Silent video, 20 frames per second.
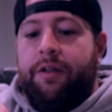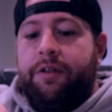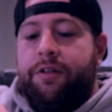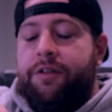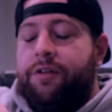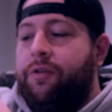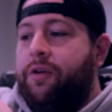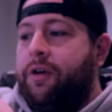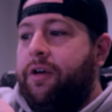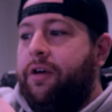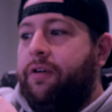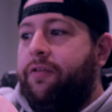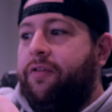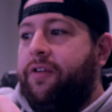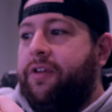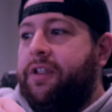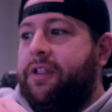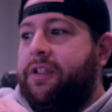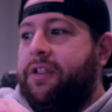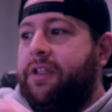
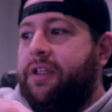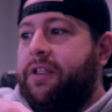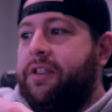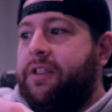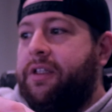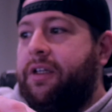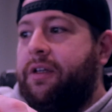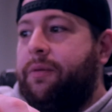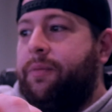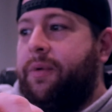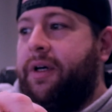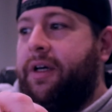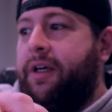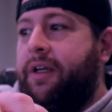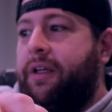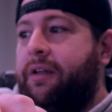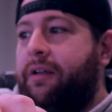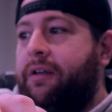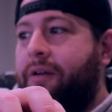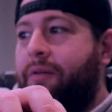256
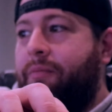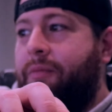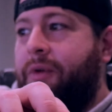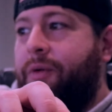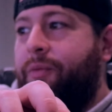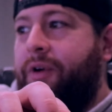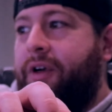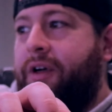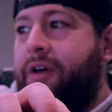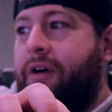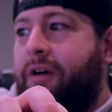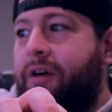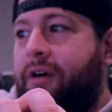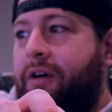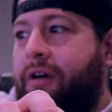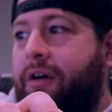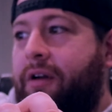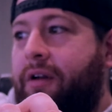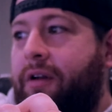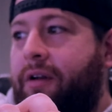gigabyte memory
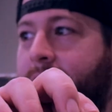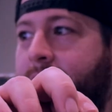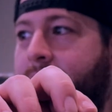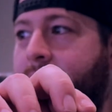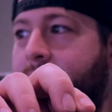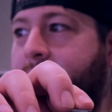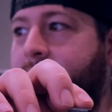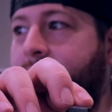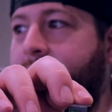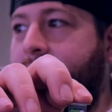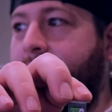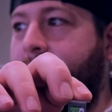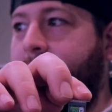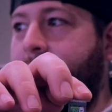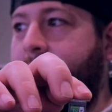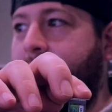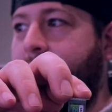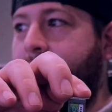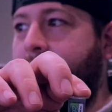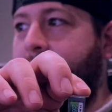card and a SIM
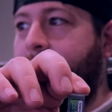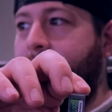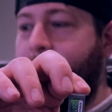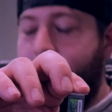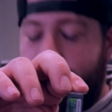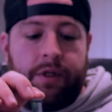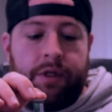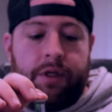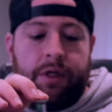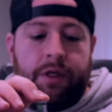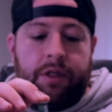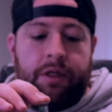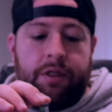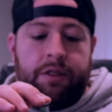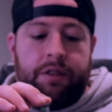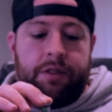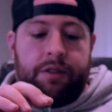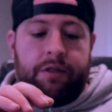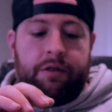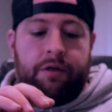card, and they
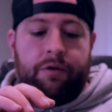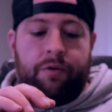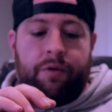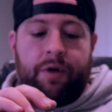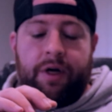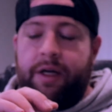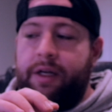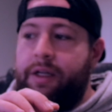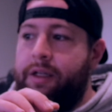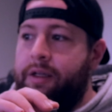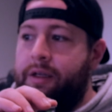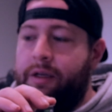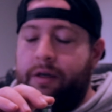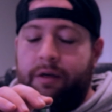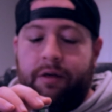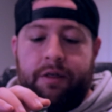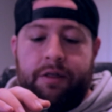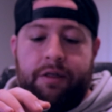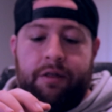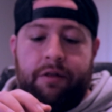just go right in
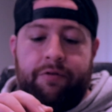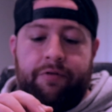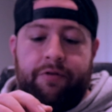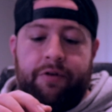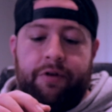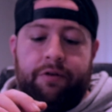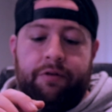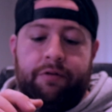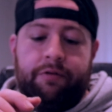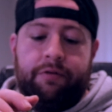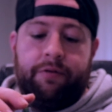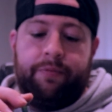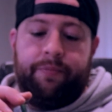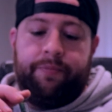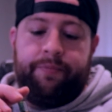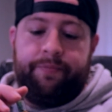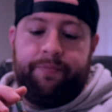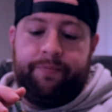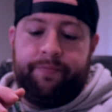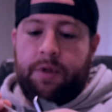here into the phone
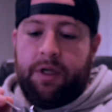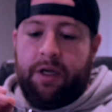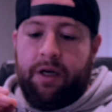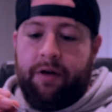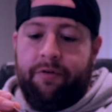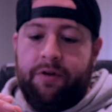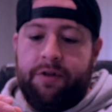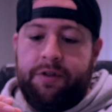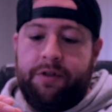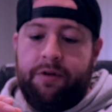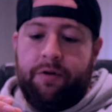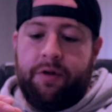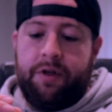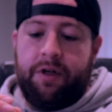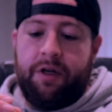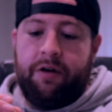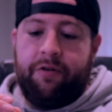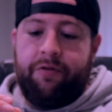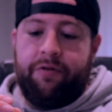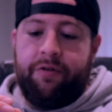ever so
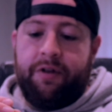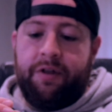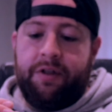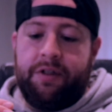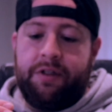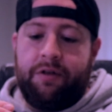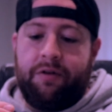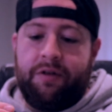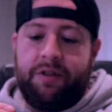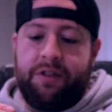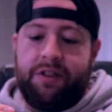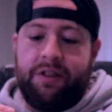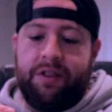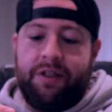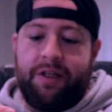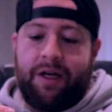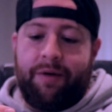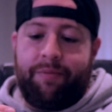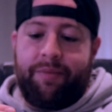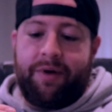carefully so as to
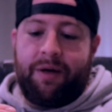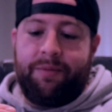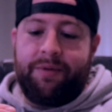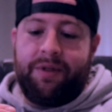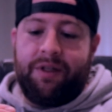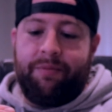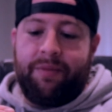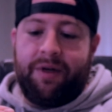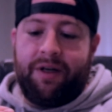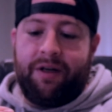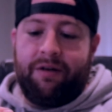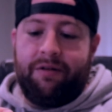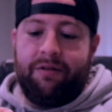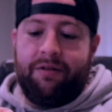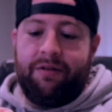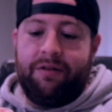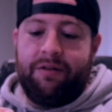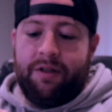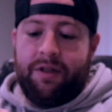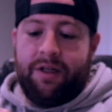not pop them
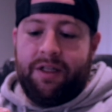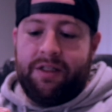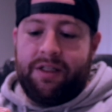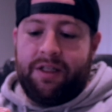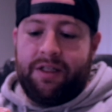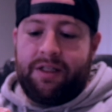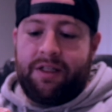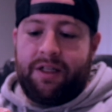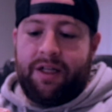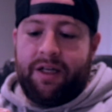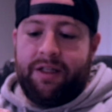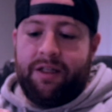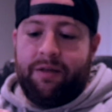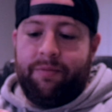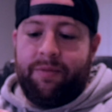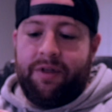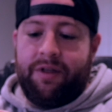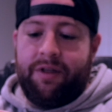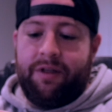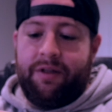out as I slide
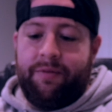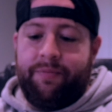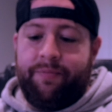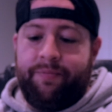them in.